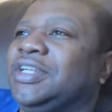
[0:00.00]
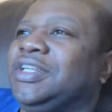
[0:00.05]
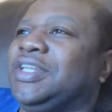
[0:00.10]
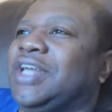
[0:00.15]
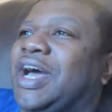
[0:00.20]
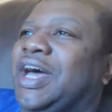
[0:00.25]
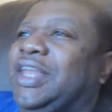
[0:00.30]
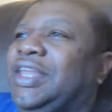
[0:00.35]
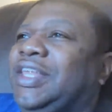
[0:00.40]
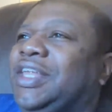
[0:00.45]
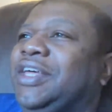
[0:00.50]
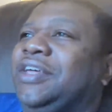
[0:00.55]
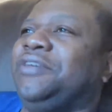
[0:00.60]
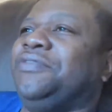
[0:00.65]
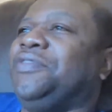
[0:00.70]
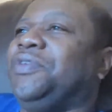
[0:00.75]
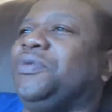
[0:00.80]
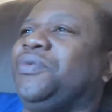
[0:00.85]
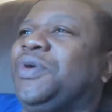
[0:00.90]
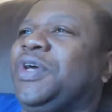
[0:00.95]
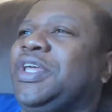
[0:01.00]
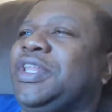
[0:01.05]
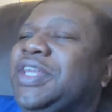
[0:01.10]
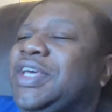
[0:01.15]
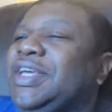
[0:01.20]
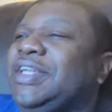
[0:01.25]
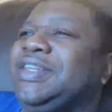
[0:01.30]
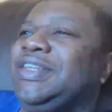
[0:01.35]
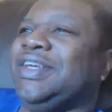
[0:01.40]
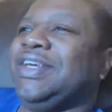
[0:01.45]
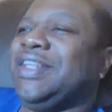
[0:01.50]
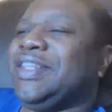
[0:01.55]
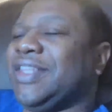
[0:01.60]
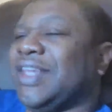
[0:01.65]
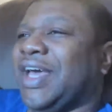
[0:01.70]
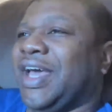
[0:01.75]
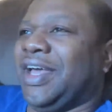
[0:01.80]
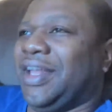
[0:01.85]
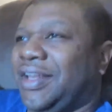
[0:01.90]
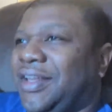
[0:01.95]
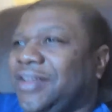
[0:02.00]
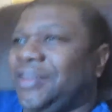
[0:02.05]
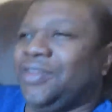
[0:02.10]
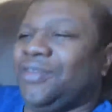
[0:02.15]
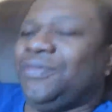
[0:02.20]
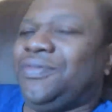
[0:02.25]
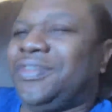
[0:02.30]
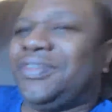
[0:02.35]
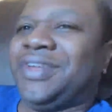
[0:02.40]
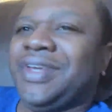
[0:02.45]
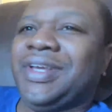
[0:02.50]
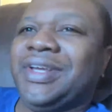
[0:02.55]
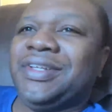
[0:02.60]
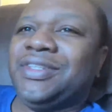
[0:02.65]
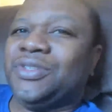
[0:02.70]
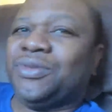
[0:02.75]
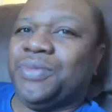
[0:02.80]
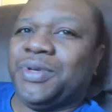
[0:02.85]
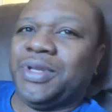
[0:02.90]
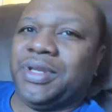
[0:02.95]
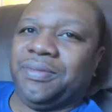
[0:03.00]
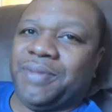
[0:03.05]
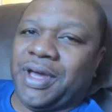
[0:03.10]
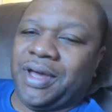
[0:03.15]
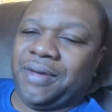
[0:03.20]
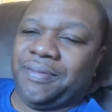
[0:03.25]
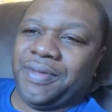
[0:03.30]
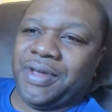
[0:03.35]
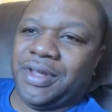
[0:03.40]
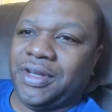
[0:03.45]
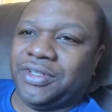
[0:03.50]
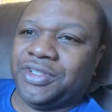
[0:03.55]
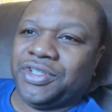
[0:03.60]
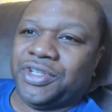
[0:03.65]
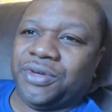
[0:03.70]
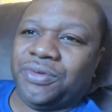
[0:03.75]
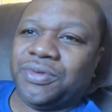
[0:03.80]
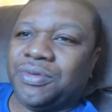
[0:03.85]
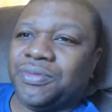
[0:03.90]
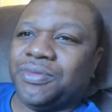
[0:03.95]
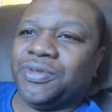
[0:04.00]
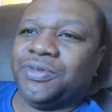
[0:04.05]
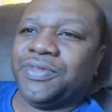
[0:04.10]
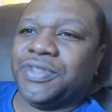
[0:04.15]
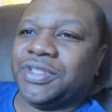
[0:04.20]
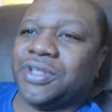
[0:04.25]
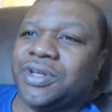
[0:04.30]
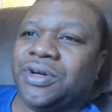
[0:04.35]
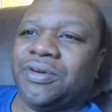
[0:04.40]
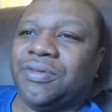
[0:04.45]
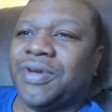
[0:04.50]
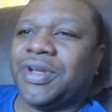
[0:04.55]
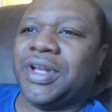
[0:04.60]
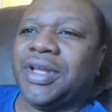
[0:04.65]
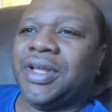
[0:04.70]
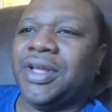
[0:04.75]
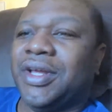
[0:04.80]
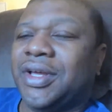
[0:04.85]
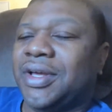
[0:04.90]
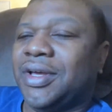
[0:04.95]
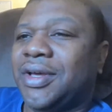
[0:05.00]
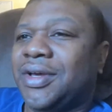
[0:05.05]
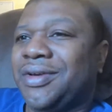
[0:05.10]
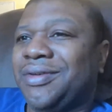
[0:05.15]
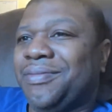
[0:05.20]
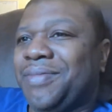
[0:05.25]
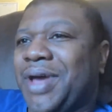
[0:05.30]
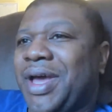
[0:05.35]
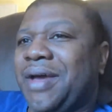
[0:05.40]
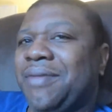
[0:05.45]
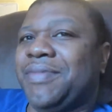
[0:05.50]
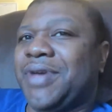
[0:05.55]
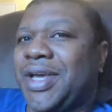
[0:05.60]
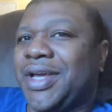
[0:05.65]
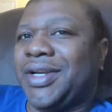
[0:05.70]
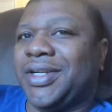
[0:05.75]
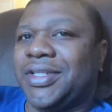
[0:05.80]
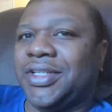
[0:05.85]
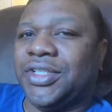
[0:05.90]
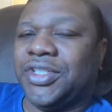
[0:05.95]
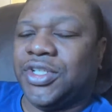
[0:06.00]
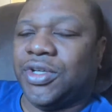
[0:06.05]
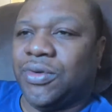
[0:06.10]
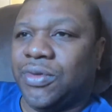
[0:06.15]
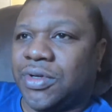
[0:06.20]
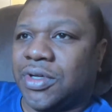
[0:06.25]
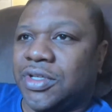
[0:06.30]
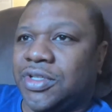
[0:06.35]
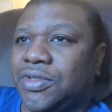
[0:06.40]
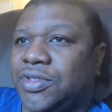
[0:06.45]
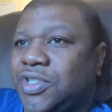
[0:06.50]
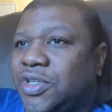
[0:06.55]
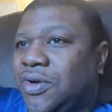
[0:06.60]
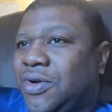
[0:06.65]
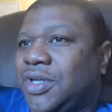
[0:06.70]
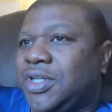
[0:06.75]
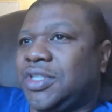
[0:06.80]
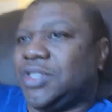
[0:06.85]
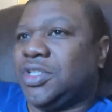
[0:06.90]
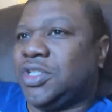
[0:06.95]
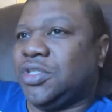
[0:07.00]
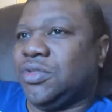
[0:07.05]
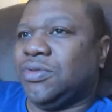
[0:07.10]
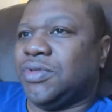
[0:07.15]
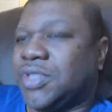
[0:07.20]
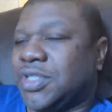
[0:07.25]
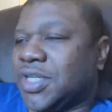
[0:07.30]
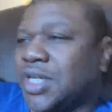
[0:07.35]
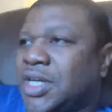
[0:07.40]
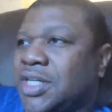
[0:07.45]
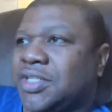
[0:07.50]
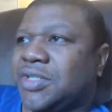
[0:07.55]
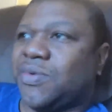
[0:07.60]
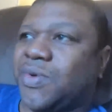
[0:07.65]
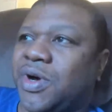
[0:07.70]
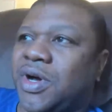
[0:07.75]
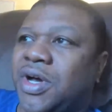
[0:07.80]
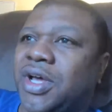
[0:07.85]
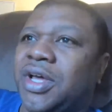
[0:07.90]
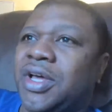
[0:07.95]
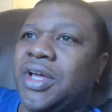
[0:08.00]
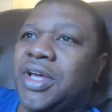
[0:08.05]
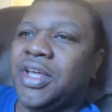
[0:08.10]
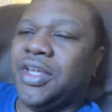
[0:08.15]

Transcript: I love the way they did that. You've seen too many Batman and Joker movies already. Batman and the Joker. You saw it in Suicide Squad.